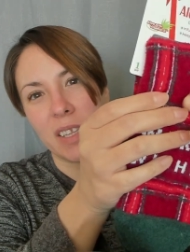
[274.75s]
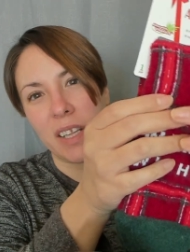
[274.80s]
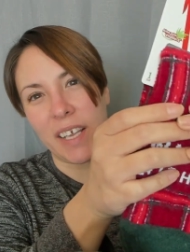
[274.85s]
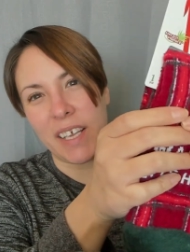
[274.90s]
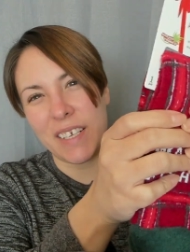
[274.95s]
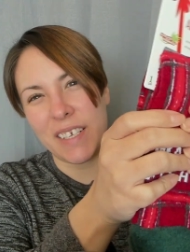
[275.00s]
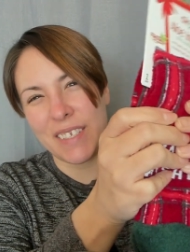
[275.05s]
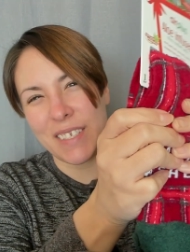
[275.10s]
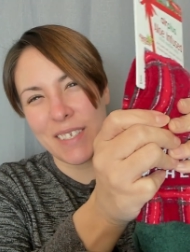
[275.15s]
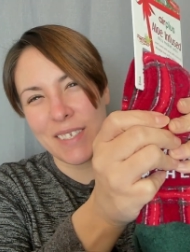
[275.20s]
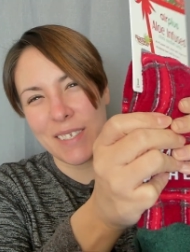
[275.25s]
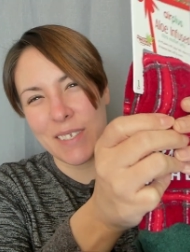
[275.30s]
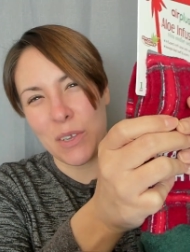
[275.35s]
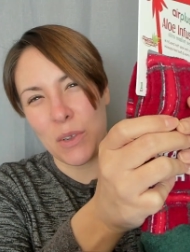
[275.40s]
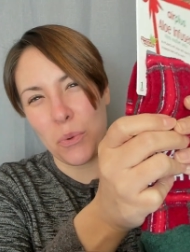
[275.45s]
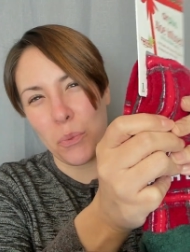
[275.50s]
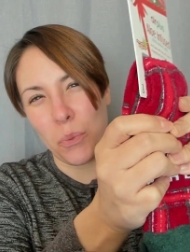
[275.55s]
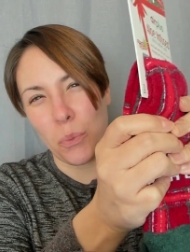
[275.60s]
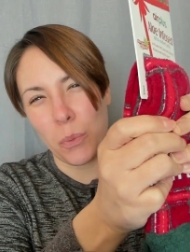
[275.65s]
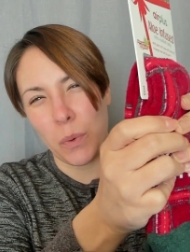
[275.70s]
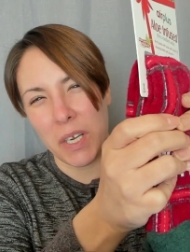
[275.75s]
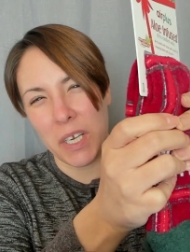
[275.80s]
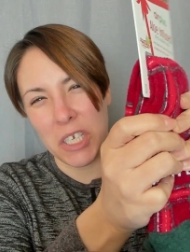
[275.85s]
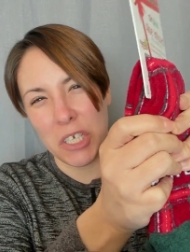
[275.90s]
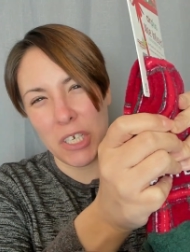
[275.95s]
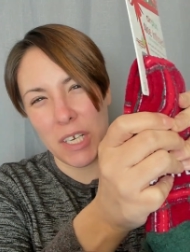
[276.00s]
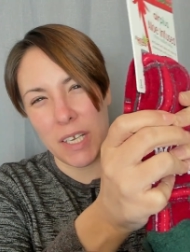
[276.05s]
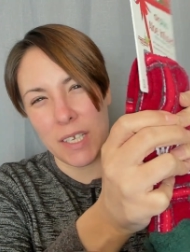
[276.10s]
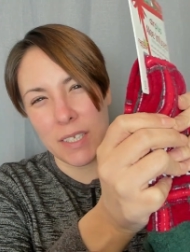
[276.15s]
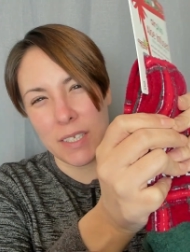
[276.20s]
like
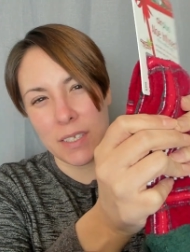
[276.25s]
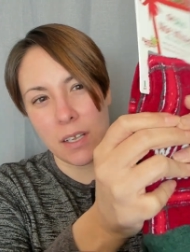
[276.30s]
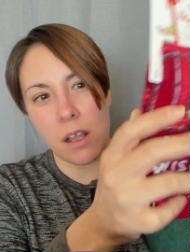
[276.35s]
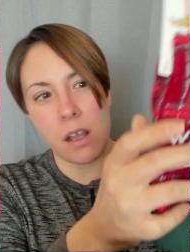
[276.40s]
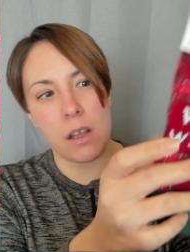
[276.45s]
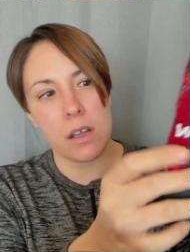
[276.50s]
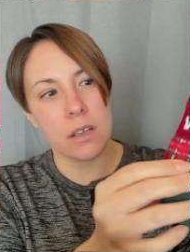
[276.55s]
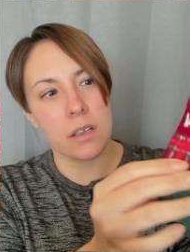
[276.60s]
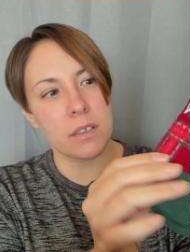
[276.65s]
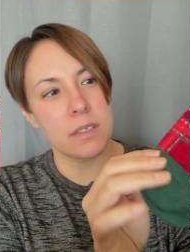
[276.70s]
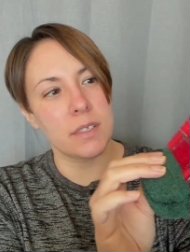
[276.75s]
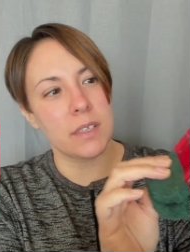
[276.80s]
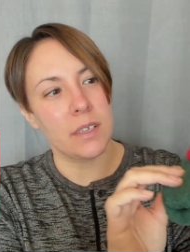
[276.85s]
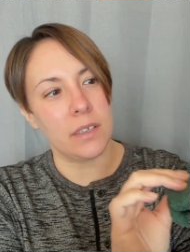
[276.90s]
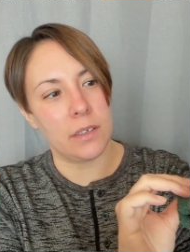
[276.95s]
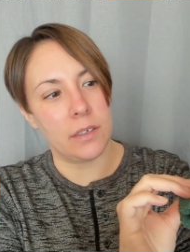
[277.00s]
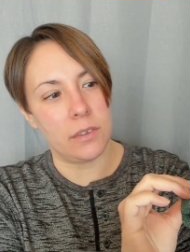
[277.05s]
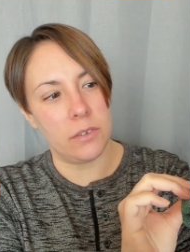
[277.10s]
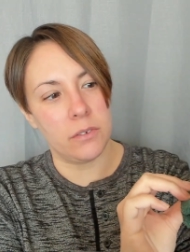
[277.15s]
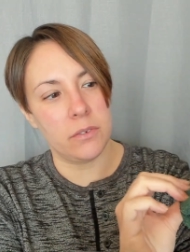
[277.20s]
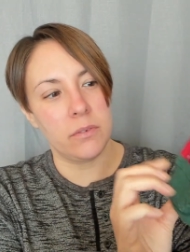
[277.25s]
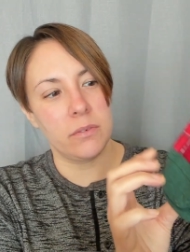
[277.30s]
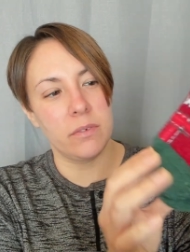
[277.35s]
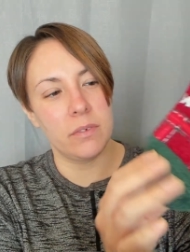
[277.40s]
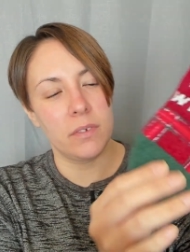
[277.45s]
squishy socks, you know?